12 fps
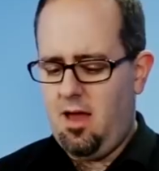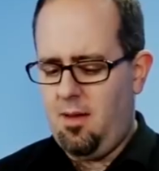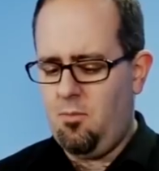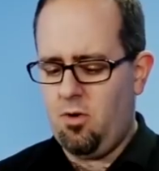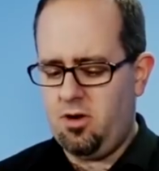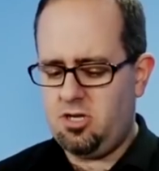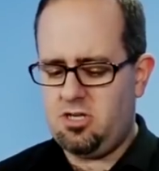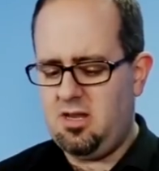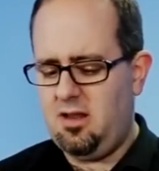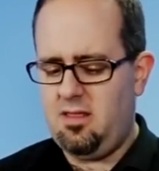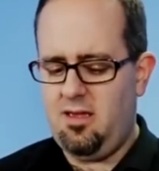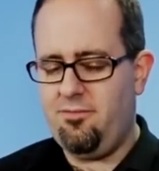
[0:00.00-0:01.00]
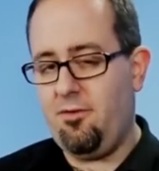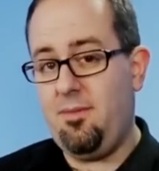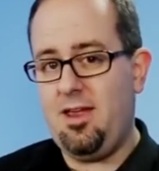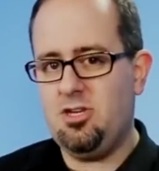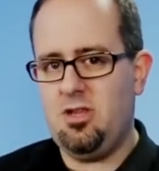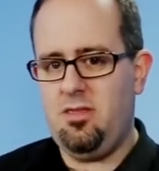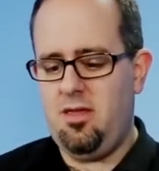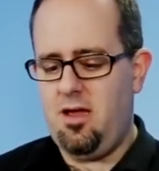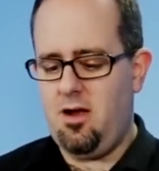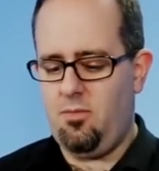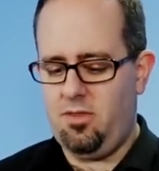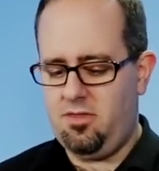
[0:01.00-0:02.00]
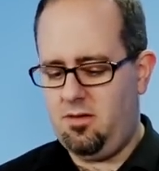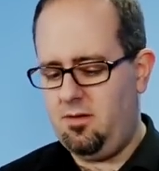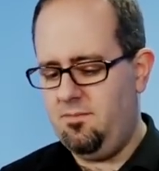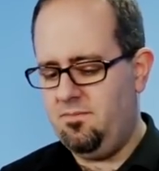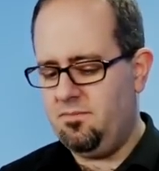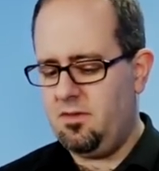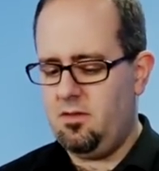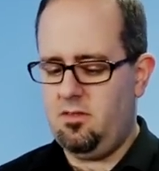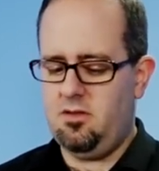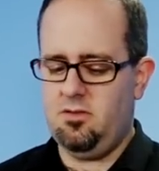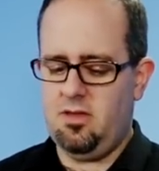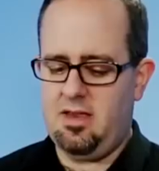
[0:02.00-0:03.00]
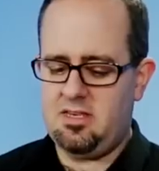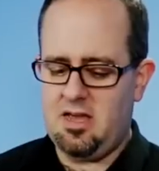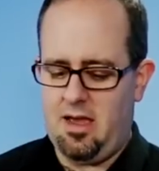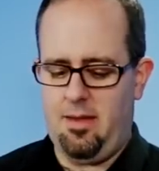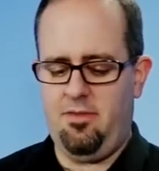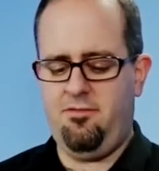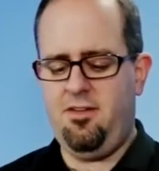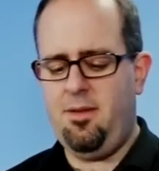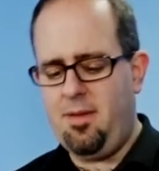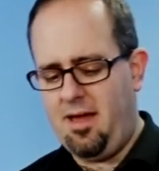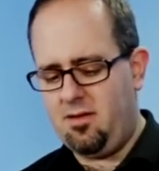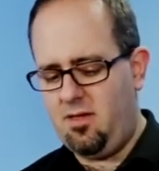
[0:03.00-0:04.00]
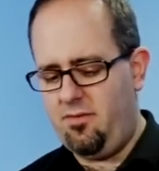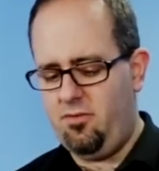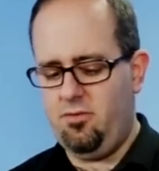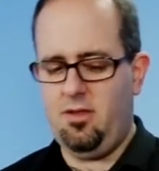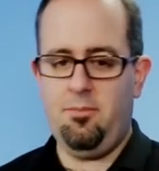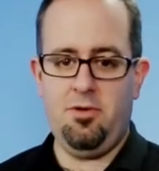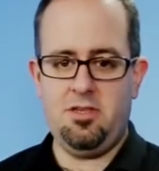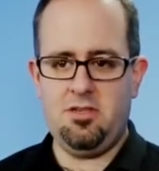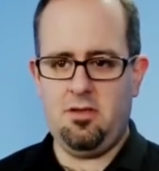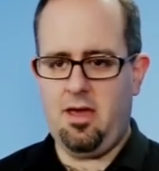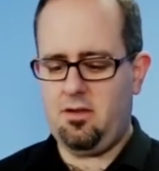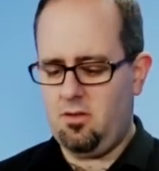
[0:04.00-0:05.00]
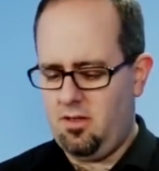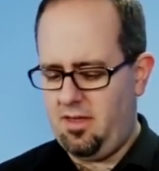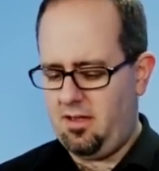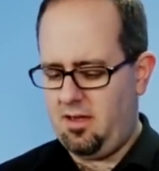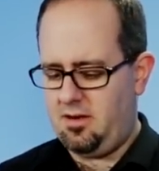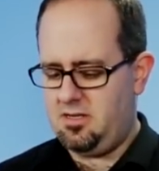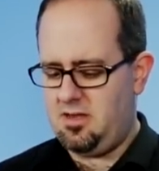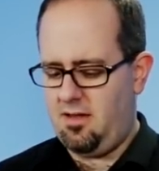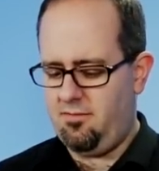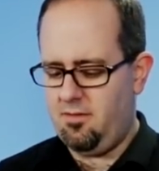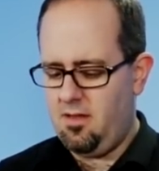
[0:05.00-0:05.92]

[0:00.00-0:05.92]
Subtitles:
I'm more interested in the information there with the delay time, the feedback level, input select, all that kind of stuff.